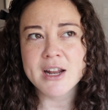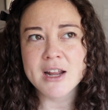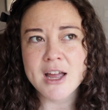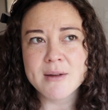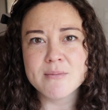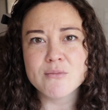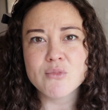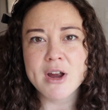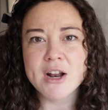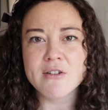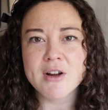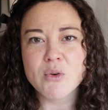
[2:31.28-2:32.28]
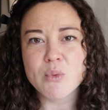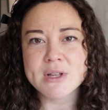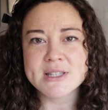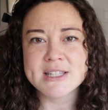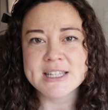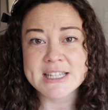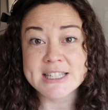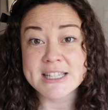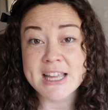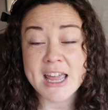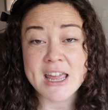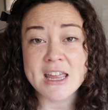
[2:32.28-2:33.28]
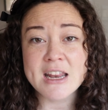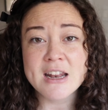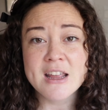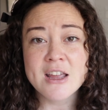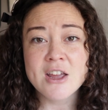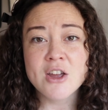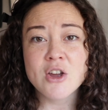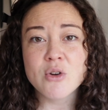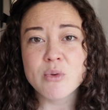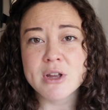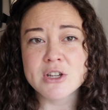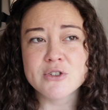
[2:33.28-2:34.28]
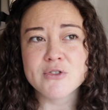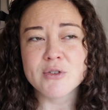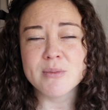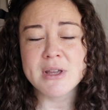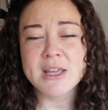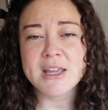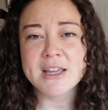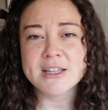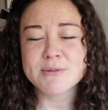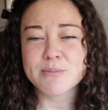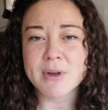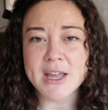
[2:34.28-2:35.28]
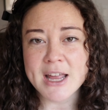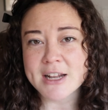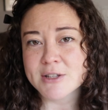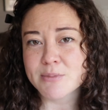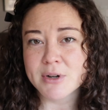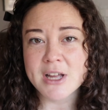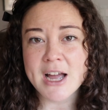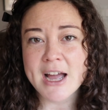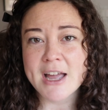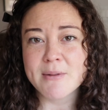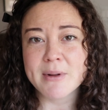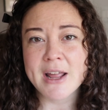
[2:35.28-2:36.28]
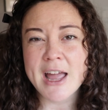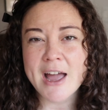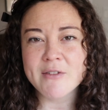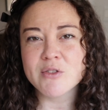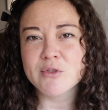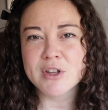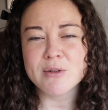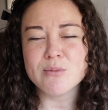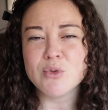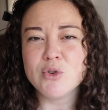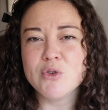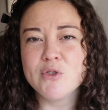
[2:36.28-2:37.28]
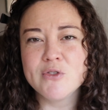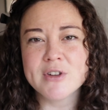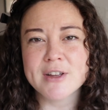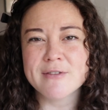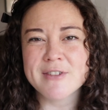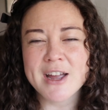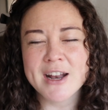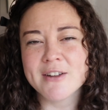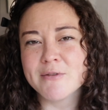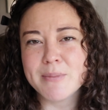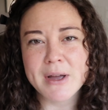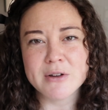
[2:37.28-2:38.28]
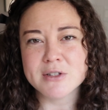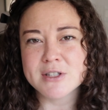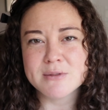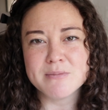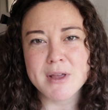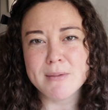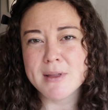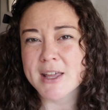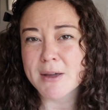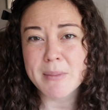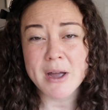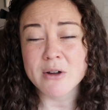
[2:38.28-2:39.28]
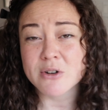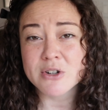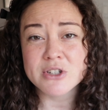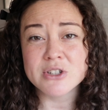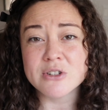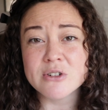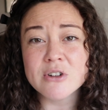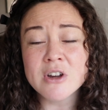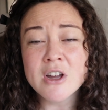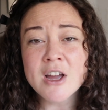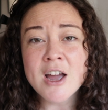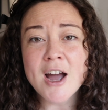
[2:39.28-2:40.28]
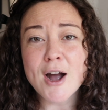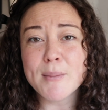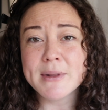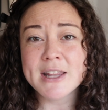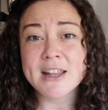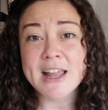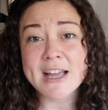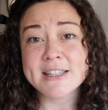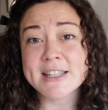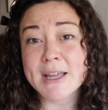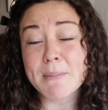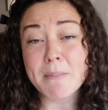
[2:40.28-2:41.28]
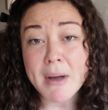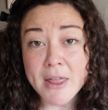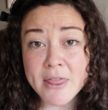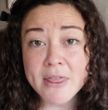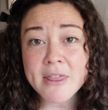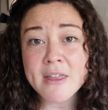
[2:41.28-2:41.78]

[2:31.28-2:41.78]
I'm right around 168, which for me is, again, it's pretty high, but I haven't really moved. I've kind of balanced maybe like a pound or two in the last like month.